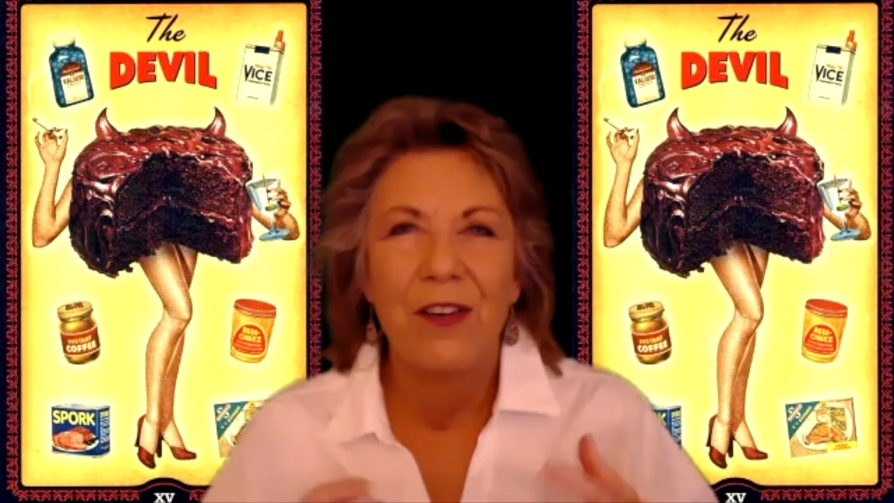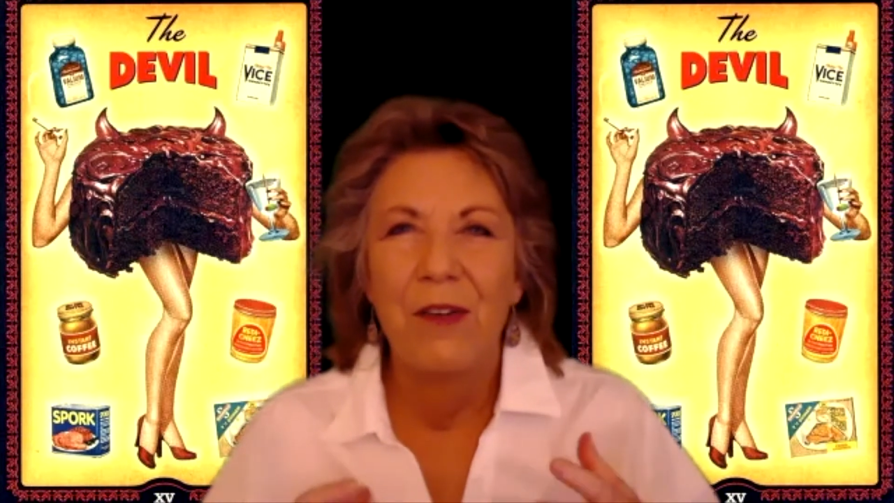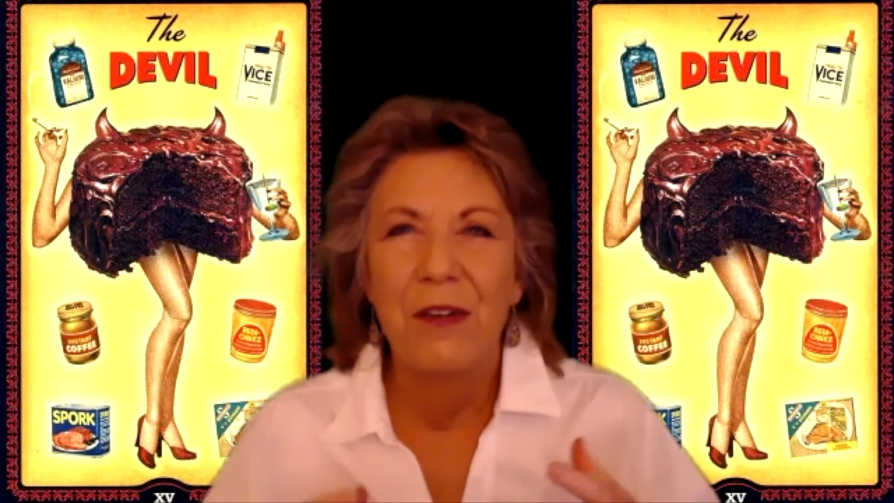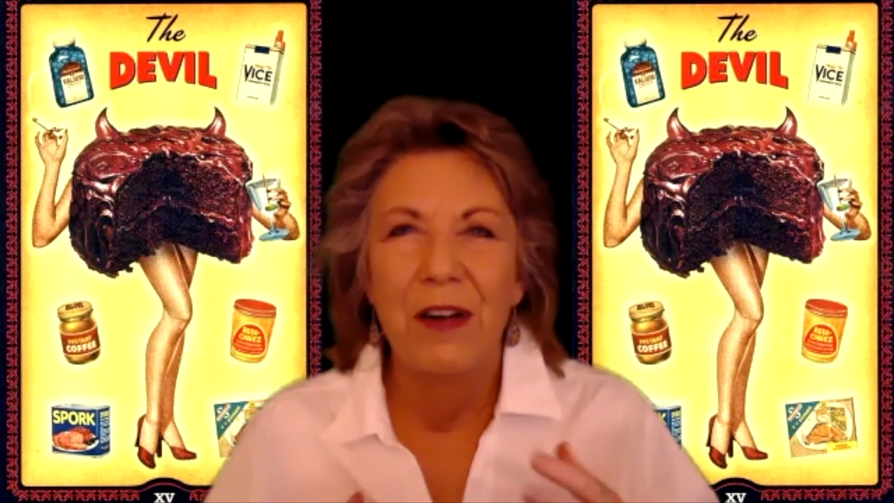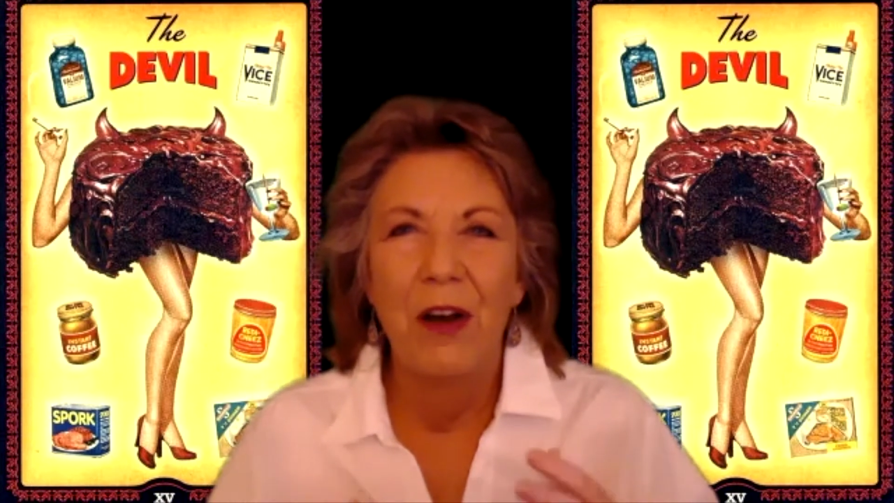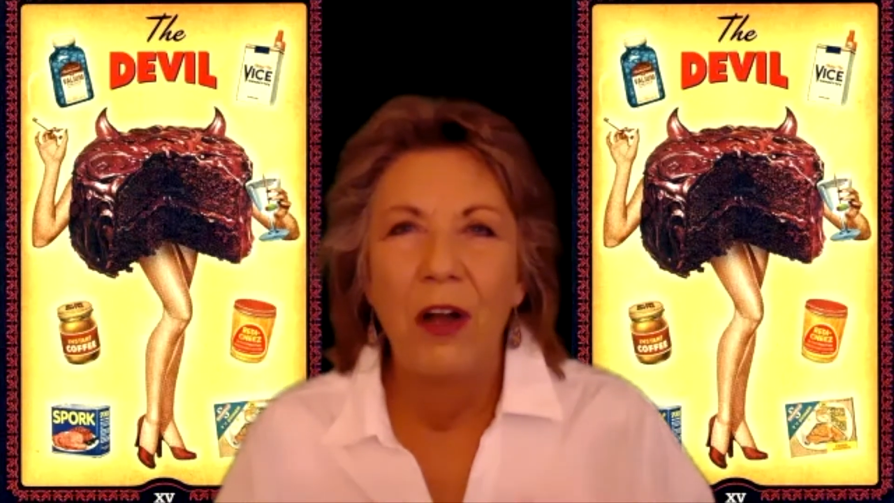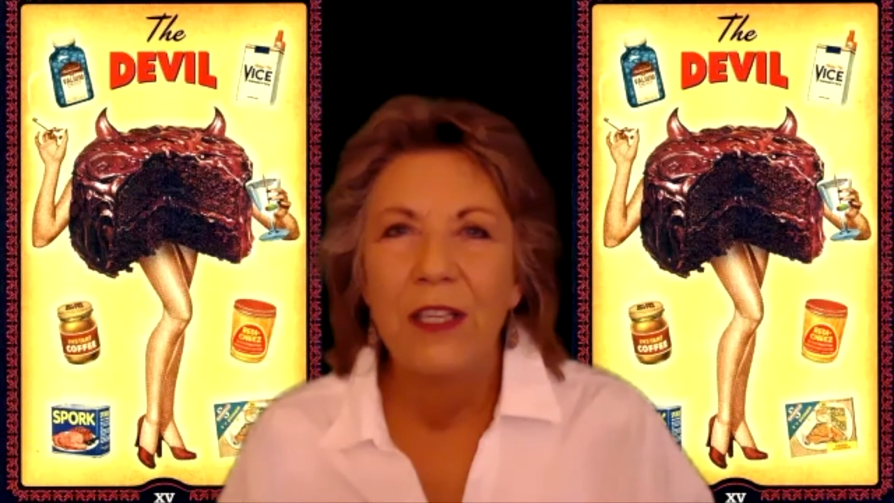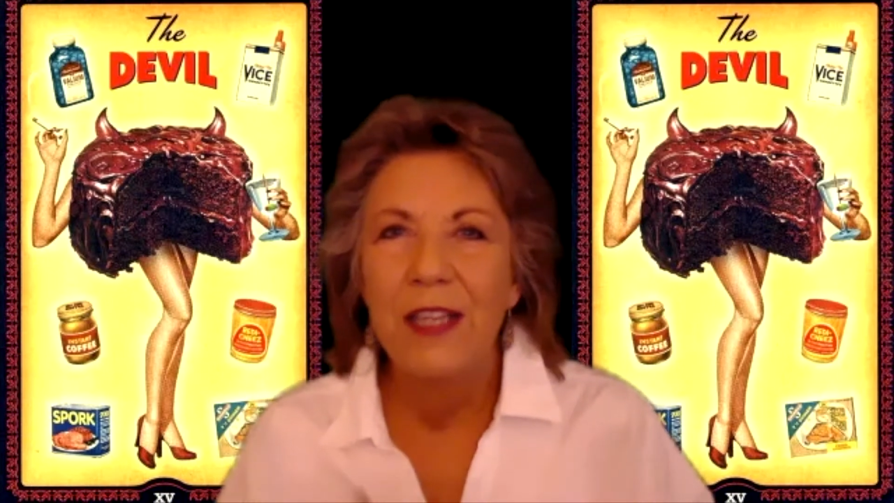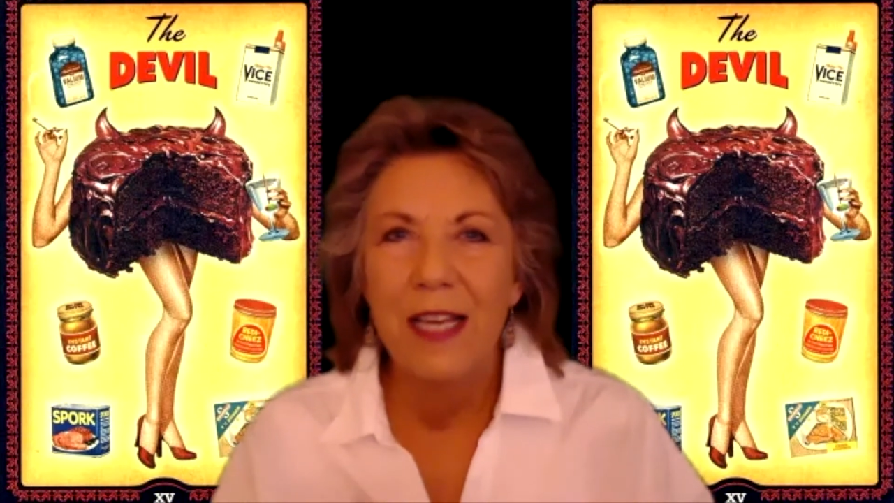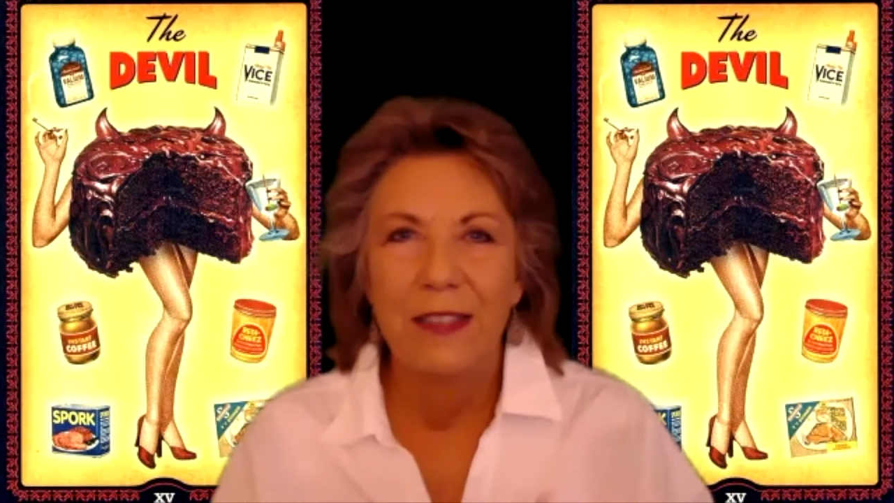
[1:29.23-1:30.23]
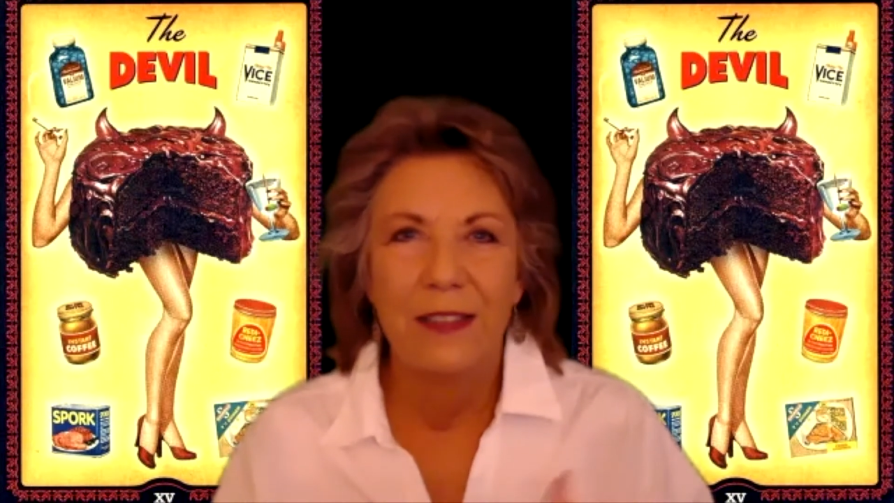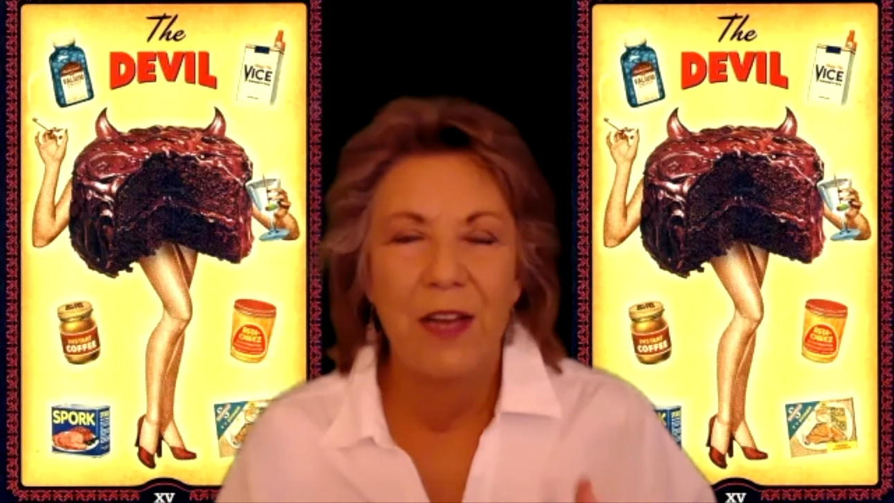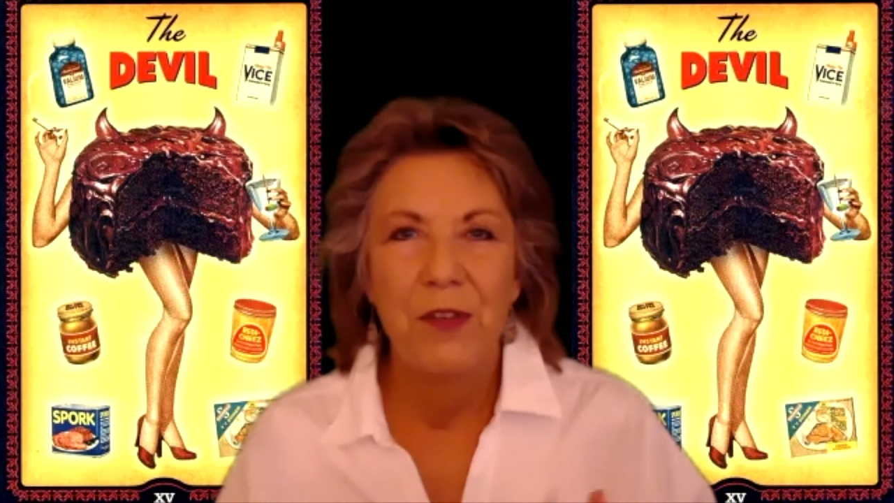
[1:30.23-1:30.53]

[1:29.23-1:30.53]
or all of that stuff.